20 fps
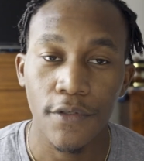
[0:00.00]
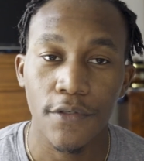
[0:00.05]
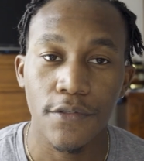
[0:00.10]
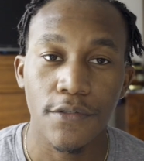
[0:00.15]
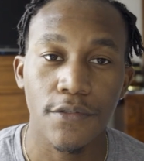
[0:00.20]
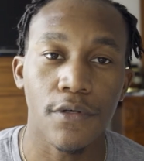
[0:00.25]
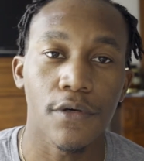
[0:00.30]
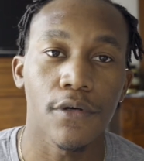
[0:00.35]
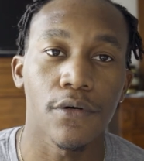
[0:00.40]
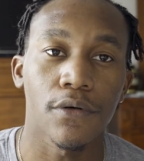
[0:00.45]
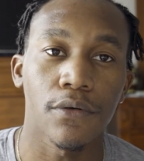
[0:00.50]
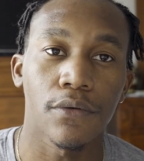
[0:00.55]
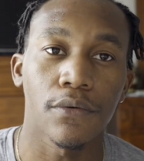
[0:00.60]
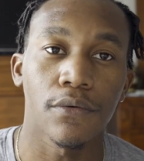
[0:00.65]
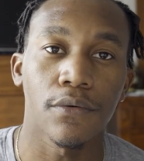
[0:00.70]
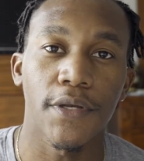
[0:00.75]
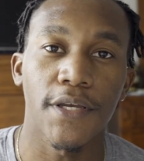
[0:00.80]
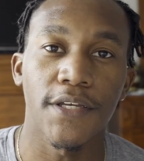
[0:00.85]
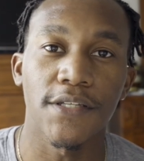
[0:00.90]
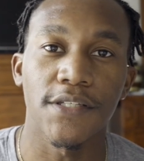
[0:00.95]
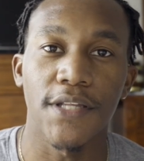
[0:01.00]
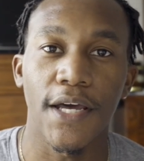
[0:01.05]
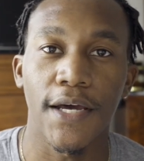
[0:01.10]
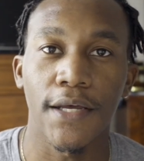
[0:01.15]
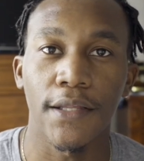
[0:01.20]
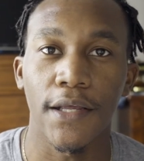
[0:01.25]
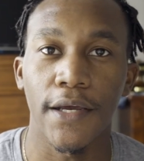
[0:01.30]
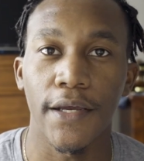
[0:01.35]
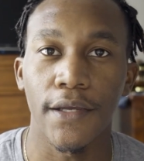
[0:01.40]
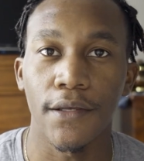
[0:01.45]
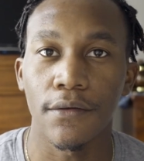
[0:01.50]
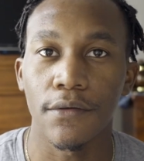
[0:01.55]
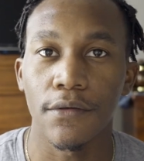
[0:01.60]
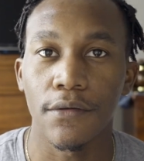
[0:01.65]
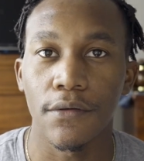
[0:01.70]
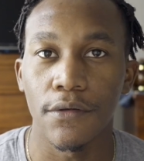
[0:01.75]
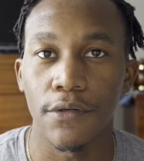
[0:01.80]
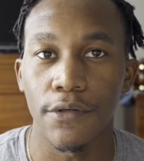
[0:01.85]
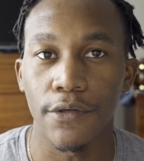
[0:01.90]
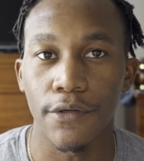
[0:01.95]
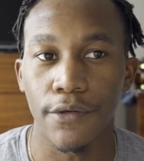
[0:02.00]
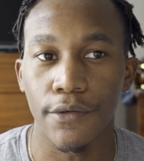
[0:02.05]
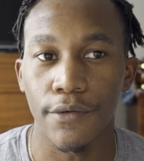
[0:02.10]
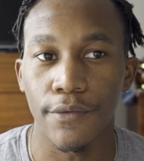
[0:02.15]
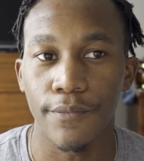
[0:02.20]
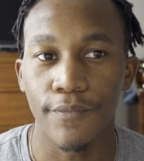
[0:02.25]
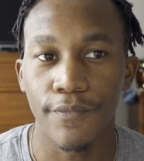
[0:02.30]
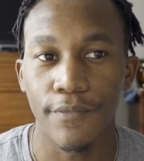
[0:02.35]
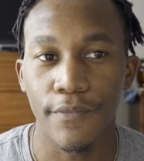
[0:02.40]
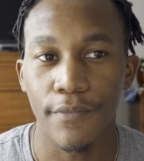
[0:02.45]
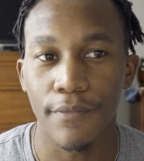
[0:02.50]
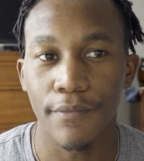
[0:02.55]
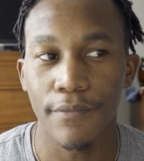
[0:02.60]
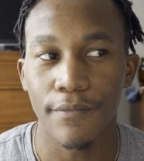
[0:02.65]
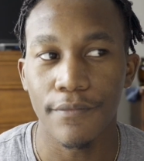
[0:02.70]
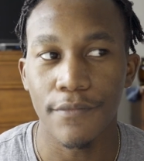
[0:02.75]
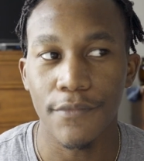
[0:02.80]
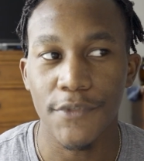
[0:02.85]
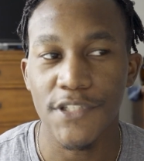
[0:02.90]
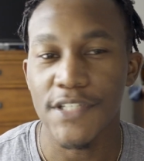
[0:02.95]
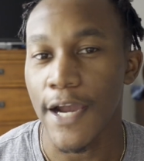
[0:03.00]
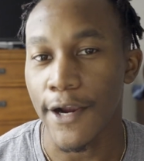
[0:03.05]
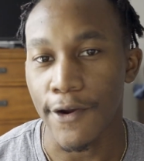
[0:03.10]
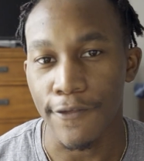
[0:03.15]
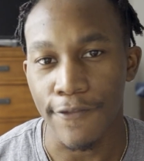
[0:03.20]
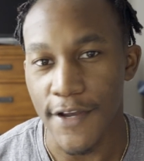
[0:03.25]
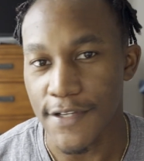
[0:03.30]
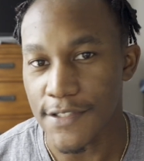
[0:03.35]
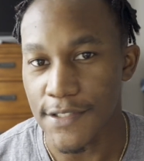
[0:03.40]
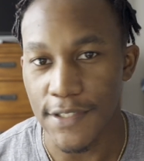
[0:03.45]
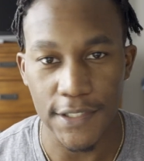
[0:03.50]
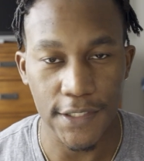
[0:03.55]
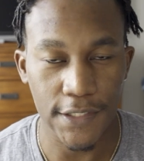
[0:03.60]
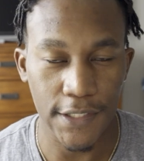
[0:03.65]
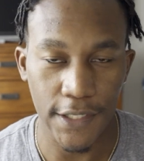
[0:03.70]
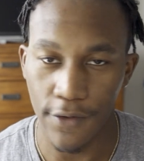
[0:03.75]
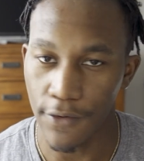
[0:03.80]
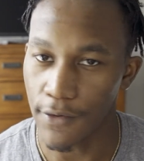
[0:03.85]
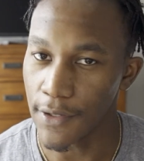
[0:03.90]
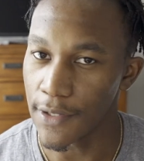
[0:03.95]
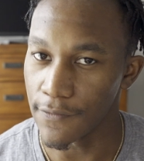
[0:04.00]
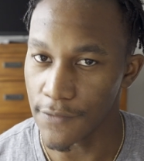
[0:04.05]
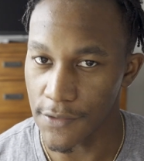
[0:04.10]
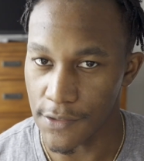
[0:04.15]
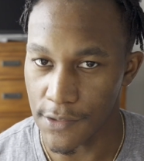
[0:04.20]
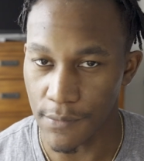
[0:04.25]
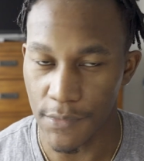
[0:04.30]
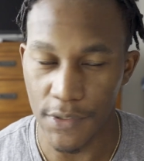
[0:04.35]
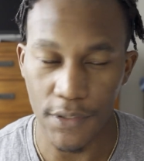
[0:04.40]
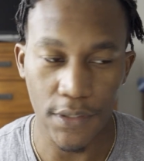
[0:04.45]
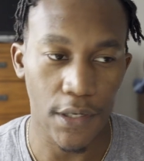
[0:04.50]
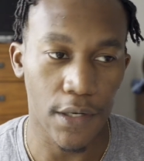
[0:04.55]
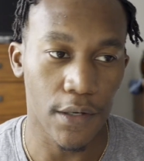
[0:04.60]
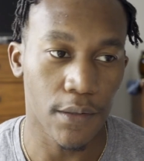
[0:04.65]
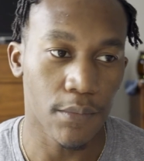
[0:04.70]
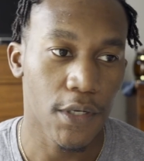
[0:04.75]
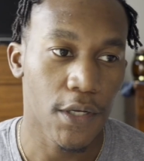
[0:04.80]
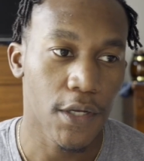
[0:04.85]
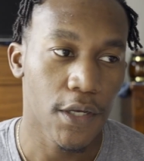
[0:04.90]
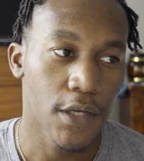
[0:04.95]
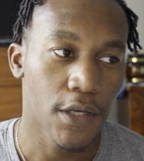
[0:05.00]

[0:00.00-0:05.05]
So it's not like you're sacrificing anything, you're giving something up.